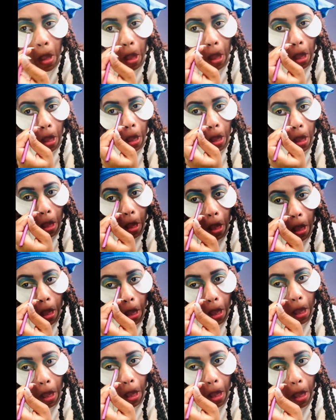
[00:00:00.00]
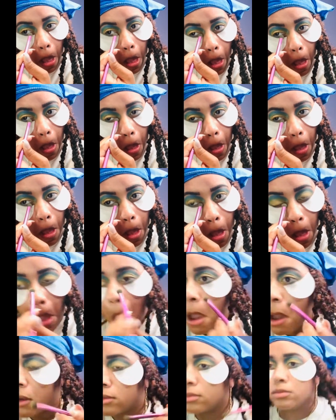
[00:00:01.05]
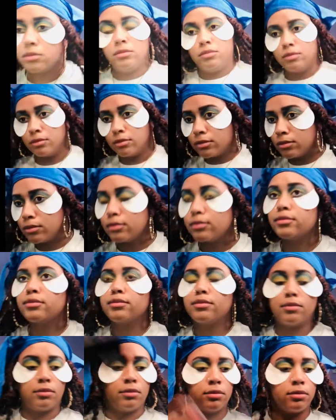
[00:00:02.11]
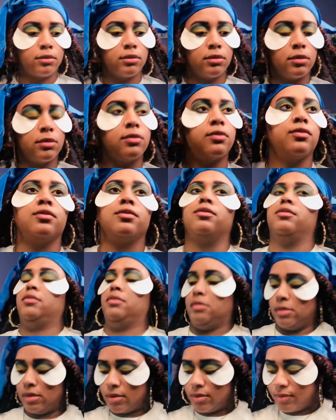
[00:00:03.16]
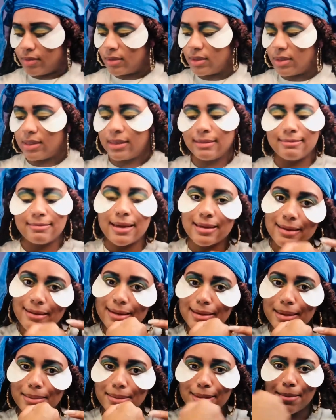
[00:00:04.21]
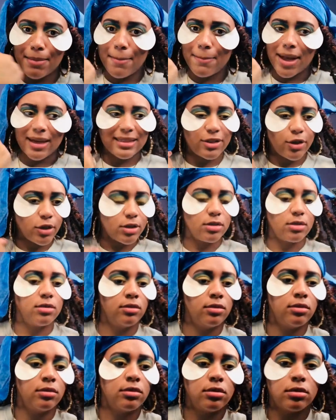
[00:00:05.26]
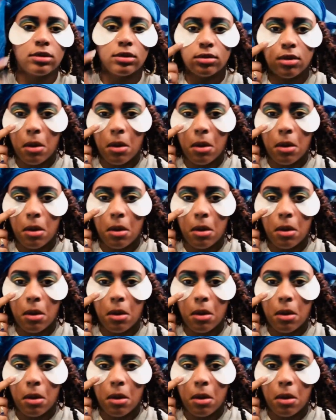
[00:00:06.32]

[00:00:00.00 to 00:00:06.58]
video is clearly a voiceover, but my next video, I'm actually going to talk to you guys while doing my makeup. That should be fun.